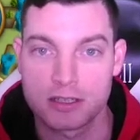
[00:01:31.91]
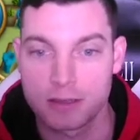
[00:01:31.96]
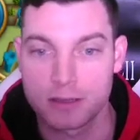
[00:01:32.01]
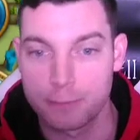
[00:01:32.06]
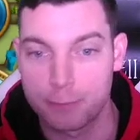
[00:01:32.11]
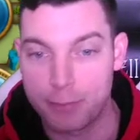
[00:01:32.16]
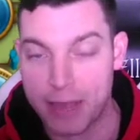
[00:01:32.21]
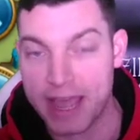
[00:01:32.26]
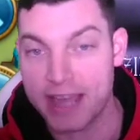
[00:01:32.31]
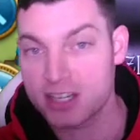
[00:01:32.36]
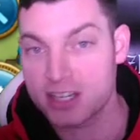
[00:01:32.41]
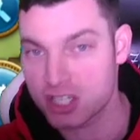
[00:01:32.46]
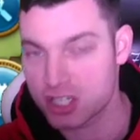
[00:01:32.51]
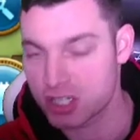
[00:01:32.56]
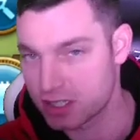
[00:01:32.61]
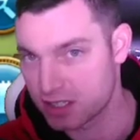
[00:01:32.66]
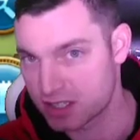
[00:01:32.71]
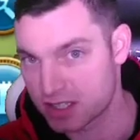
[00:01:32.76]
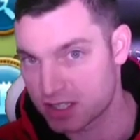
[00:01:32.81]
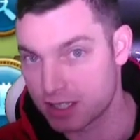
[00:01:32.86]
Bastion
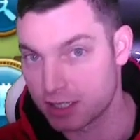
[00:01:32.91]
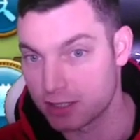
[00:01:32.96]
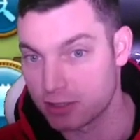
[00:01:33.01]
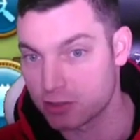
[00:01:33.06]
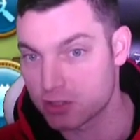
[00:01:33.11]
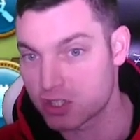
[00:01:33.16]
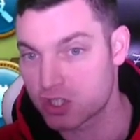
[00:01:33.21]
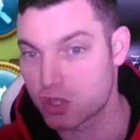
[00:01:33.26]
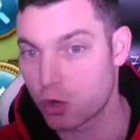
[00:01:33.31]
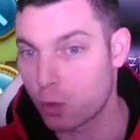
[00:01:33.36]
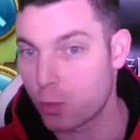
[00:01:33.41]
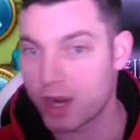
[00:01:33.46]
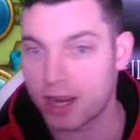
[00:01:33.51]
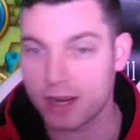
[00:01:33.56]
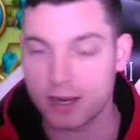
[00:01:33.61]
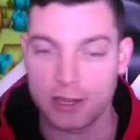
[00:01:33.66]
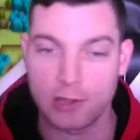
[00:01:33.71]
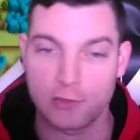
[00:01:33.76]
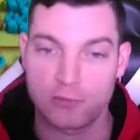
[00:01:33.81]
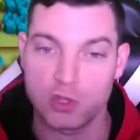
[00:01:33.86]
skills to where
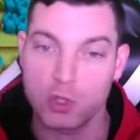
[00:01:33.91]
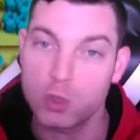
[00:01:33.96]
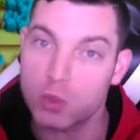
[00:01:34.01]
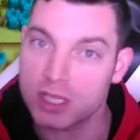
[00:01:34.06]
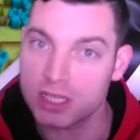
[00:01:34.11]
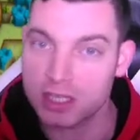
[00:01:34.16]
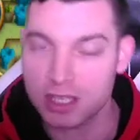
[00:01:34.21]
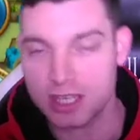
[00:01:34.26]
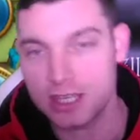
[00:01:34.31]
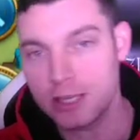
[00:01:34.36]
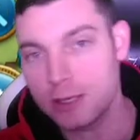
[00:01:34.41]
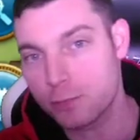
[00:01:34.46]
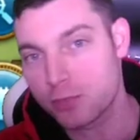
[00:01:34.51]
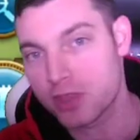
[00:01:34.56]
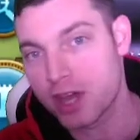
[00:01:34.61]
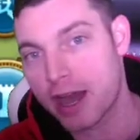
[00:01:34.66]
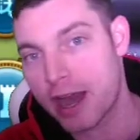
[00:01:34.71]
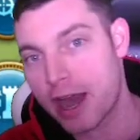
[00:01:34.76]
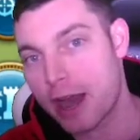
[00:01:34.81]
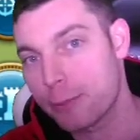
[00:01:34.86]
if you can keep the
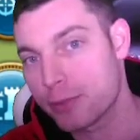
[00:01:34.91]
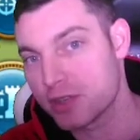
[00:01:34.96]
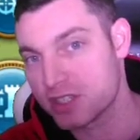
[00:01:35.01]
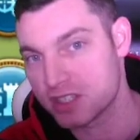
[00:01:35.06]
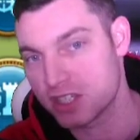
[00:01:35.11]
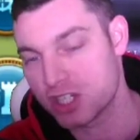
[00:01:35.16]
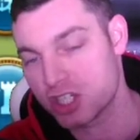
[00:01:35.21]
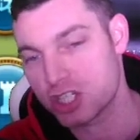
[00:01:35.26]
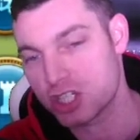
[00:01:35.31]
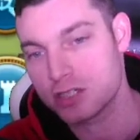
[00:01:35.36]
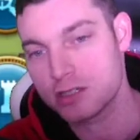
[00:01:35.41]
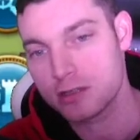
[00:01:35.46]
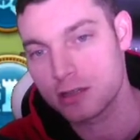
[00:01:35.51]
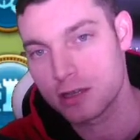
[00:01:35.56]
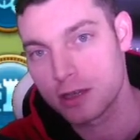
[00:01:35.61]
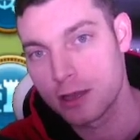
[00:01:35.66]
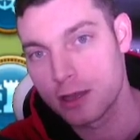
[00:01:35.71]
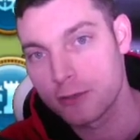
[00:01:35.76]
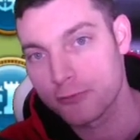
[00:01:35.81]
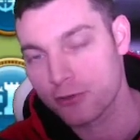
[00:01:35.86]
opposition
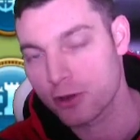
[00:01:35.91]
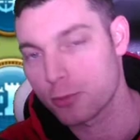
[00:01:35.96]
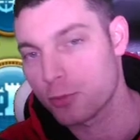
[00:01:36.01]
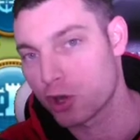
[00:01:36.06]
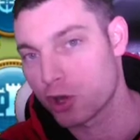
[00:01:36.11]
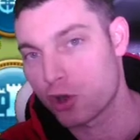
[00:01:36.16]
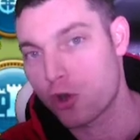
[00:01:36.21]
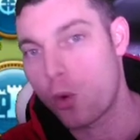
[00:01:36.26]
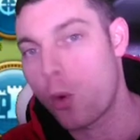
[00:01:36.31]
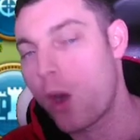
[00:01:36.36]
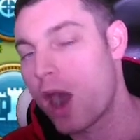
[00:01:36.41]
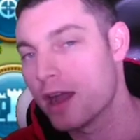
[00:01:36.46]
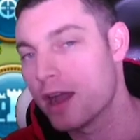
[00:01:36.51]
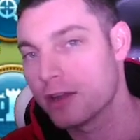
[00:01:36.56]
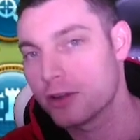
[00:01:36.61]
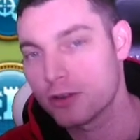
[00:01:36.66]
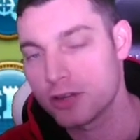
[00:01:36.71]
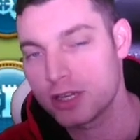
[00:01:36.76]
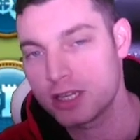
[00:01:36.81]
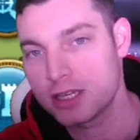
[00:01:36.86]
from
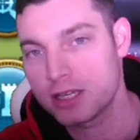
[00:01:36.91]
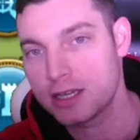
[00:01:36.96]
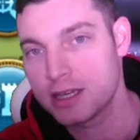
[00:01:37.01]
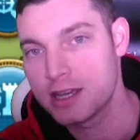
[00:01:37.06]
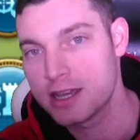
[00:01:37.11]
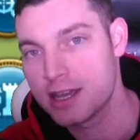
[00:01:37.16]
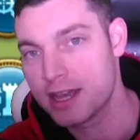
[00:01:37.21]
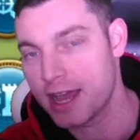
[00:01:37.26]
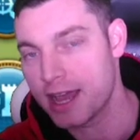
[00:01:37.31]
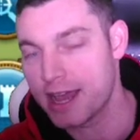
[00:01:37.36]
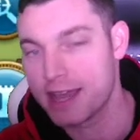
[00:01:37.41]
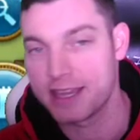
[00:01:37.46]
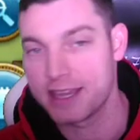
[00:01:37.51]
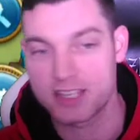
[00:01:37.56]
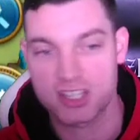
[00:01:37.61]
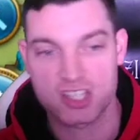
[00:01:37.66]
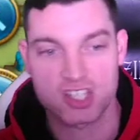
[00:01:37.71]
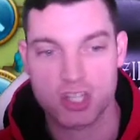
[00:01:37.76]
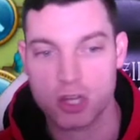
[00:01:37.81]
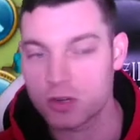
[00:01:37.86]
acquiring a
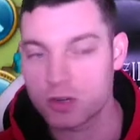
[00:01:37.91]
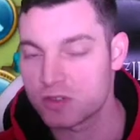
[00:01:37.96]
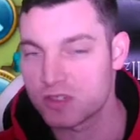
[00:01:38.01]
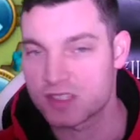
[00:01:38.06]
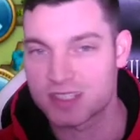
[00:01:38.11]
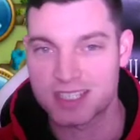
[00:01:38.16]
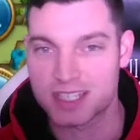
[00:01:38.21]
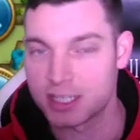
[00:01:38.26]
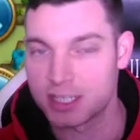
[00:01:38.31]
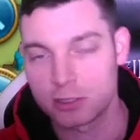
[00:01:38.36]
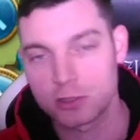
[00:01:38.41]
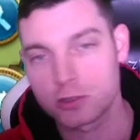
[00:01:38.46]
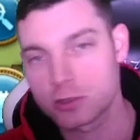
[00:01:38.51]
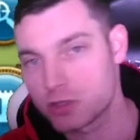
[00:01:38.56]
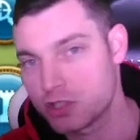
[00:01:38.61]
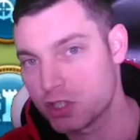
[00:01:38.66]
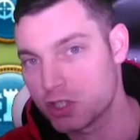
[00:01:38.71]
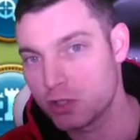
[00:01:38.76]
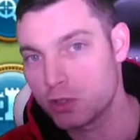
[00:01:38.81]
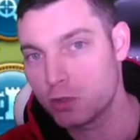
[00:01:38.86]
certain skill or
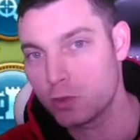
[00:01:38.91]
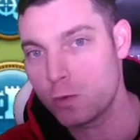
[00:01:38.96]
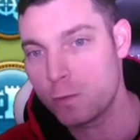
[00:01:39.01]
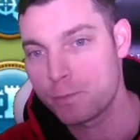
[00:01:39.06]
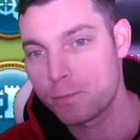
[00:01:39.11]
two,